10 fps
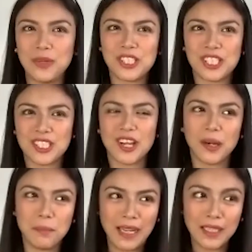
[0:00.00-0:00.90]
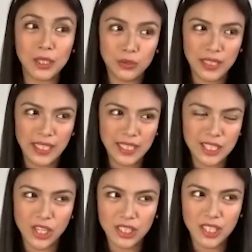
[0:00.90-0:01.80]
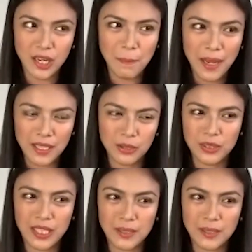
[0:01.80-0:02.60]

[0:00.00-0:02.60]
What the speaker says: which is carb backloading, it's called carb backloading.